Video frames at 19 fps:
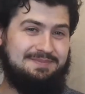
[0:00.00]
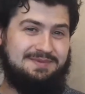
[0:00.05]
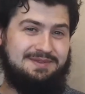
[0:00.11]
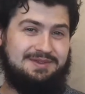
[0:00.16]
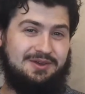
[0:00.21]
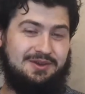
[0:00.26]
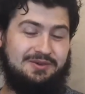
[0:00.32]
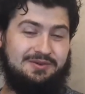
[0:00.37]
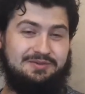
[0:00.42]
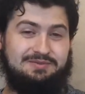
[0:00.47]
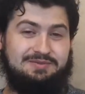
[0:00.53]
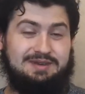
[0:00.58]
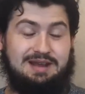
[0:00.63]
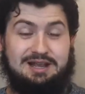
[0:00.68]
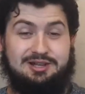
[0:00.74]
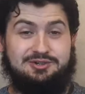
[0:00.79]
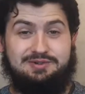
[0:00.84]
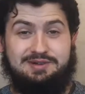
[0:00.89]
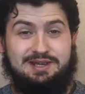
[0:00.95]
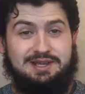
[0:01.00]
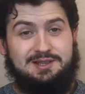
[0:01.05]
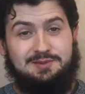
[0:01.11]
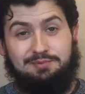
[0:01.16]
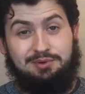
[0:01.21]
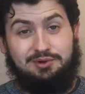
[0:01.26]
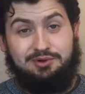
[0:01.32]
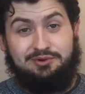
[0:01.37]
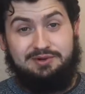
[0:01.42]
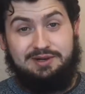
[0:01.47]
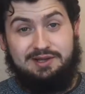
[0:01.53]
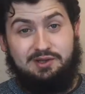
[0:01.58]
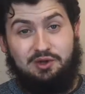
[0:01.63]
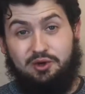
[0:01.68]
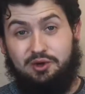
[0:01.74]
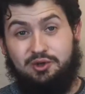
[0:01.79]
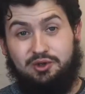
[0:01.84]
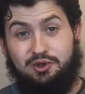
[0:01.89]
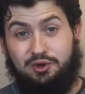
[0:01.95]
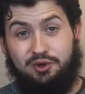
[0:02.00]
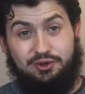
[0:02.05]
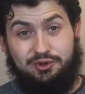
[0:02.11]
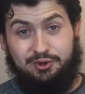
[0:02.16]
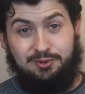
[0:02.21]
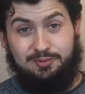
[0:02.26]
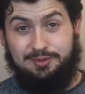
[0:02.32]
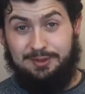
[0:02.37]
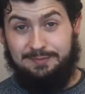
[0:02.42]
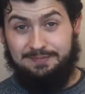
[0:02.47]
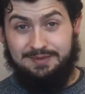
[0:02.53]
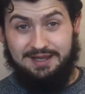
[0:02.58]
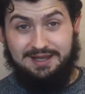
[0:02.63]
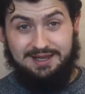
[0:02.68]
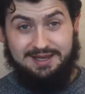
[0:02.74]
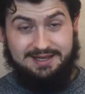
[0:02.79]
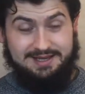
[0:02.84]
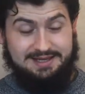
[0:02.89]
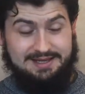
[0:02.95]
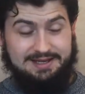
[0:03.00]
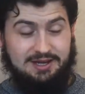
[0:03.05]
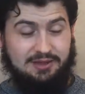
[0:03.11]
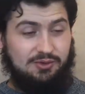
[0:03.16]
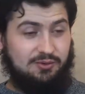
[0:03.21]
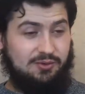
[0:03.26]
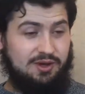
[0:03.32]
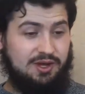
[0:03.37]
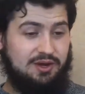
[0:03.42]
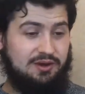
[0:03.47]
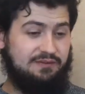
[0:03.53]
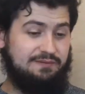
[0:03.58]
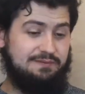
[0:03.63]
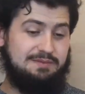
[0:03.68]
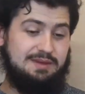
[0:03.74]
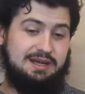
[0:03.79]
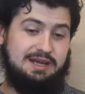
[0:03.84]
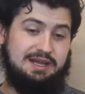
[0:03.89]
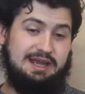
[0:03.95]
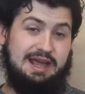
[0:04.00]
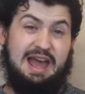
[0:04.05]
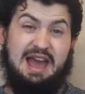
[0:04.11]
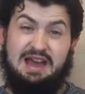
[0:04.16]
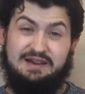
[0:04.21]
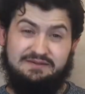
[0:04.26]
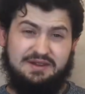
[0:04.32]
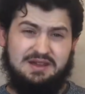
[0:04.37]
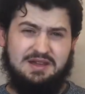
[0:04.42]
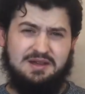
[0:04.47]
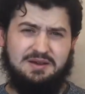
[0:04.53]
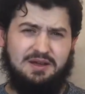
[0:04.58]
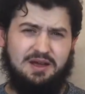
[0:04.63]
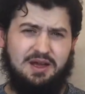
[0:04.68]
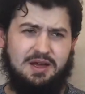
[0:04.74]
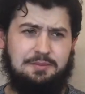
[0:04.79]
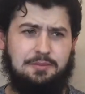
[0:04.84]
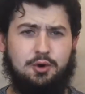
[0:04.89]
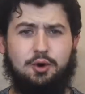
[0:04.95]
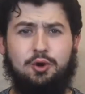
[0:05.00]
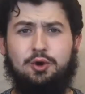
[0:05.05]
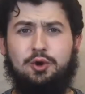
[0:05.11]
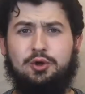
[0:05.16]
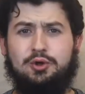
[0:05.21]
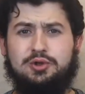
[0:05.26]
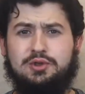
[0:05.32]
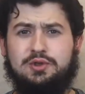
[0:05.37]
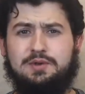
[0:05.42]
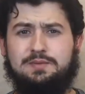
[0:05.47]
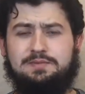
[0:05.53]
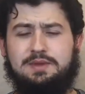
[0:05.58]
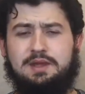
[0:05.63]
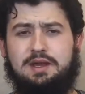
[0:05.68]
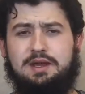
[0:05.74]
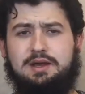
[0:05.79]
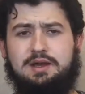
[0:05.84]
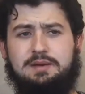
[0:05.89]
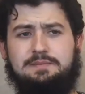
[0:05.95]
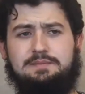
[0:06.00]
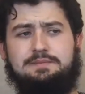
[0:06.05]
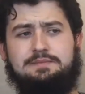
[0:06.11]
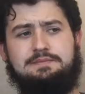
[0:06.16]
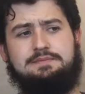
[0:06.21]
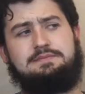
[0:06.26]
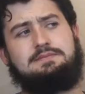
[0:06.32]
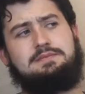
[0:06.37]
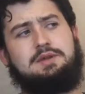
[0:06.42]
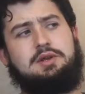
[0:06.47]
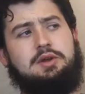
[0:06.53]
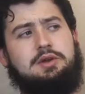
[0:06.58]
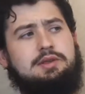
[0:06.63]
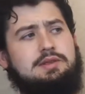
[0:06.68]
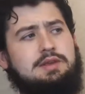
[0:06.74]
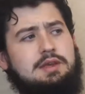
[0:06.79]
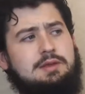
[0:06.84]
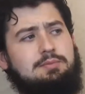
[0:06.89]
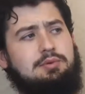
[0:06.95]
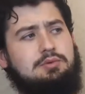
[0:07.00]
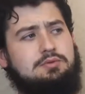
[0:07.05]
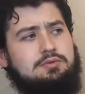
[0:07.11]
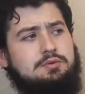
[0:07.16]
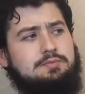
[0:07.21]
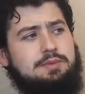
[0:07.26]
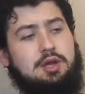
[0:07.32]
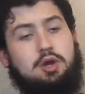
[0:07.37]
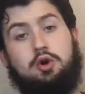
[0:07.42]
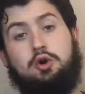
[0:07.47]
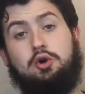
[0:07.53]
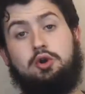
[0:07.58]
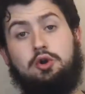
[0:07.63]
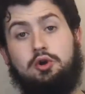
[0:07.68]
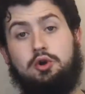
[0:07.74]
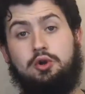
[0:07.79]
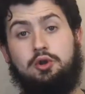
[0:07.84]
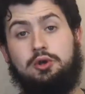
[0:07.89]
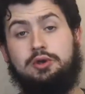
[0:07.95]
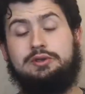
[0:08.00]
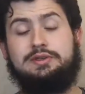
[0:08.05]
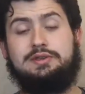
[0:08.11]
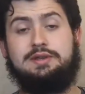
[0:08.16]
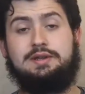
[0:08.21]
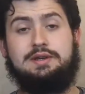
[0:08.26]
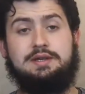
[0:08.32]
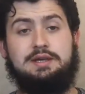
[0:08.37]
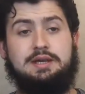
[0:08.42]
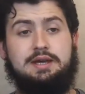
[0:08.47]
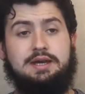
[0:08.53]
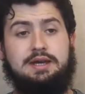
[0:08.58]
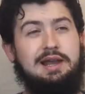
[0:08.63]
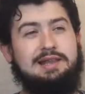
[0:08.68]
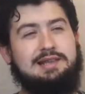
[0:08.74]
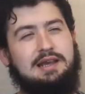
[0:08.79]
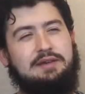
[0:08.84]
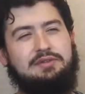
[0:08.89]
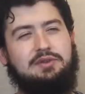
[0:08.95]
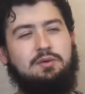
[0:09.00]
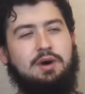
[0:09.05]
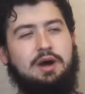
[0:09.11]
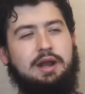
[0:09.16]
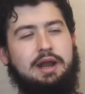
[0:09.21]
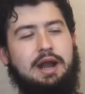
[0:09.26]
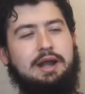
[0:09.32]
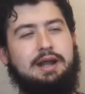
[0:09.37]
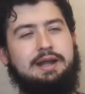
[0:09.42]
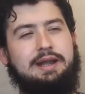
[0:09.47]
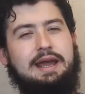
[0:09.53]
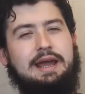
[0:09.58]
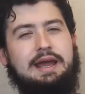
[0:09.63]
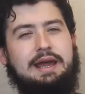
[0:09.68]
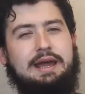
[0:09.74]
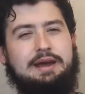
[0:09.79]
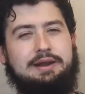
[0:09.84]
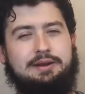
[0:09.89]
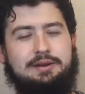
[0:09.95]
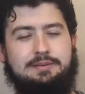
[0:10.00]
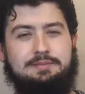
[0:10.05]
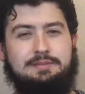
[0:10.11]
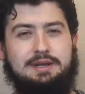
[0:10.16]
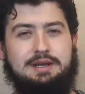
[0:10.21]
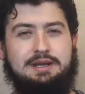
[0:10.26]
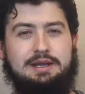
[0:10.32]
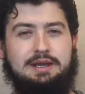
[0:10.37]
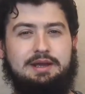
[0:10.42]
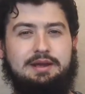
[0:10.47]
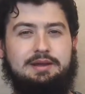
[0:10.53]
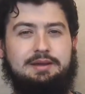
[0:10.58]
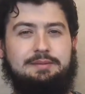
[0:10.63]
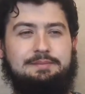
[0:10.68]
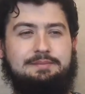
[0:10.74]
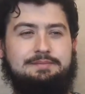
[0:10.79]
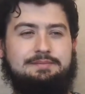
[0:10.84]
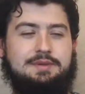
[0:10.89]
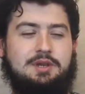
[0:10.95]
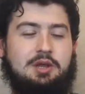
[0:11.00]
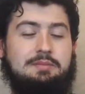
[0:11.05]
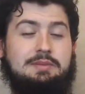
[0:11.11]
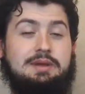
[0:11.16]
so naturally its plural is Usub. Another word meaning heavy, Ulus. You know, its plural would be Ulus. Let's have the word der, meaning you know,